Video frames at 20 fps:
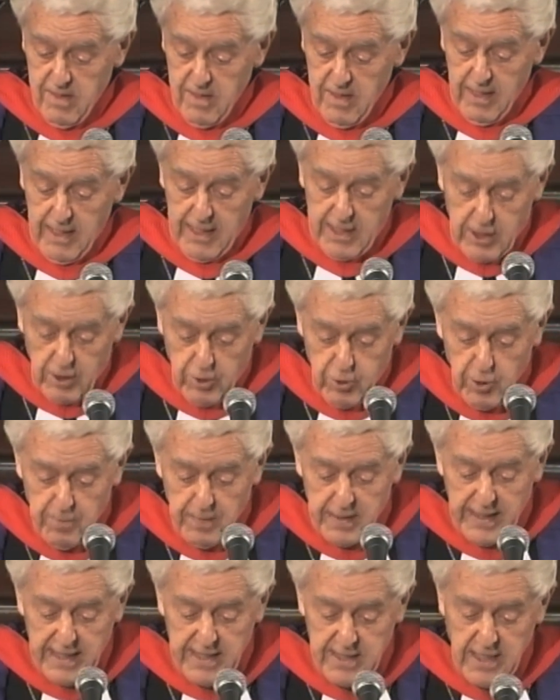It
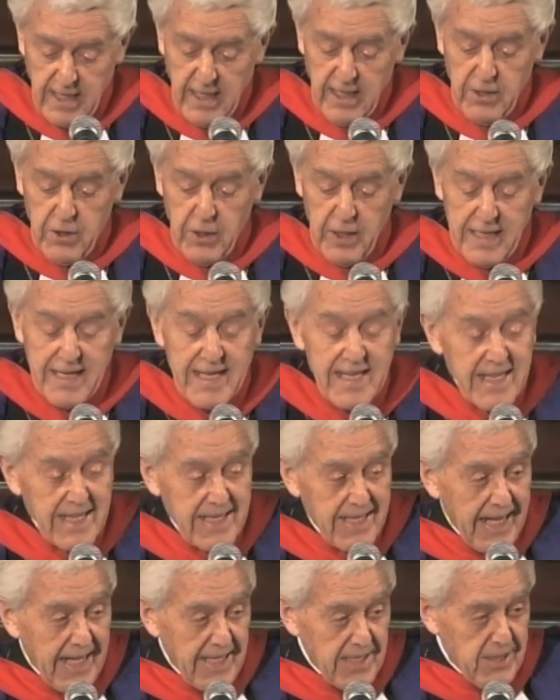illuminates the inner
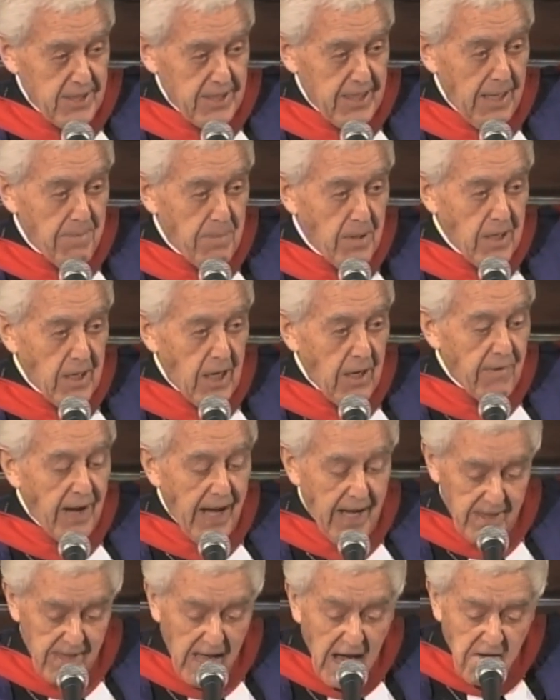landscape of
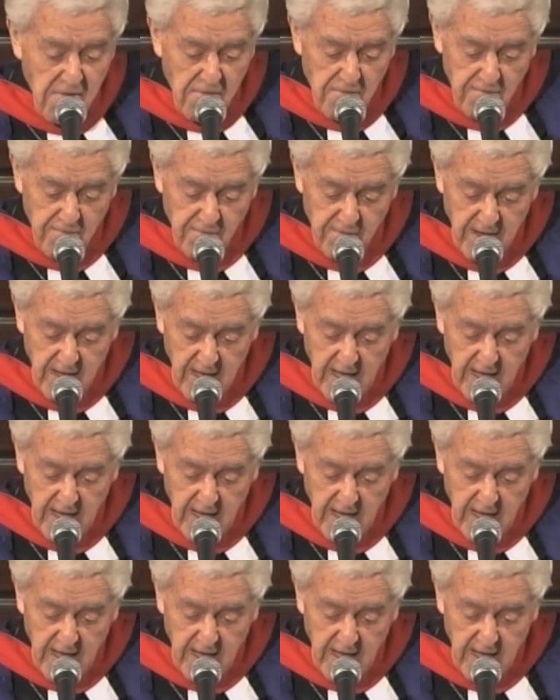our life